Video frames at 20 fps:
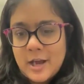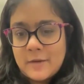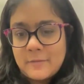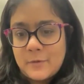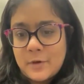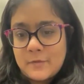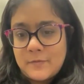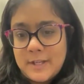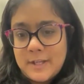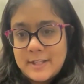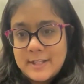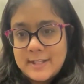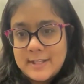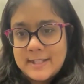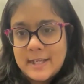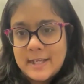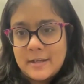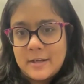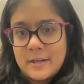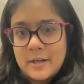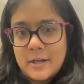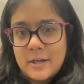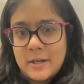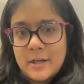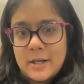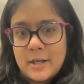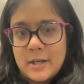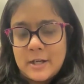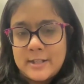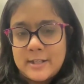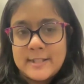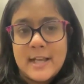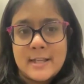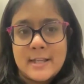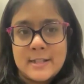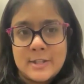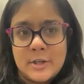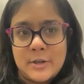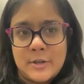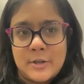and what we dis uh,
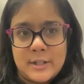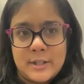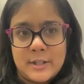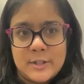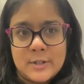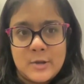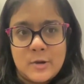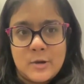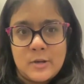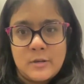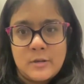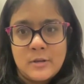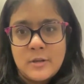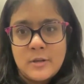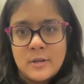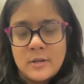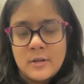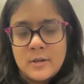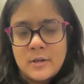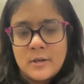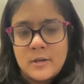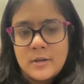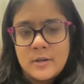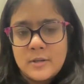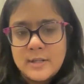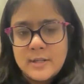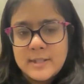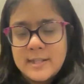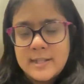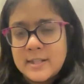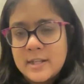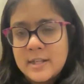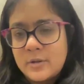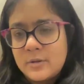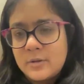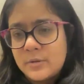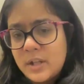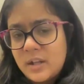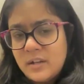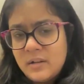discussed during this call. Does that
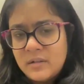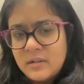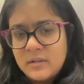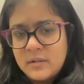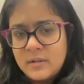sound okay?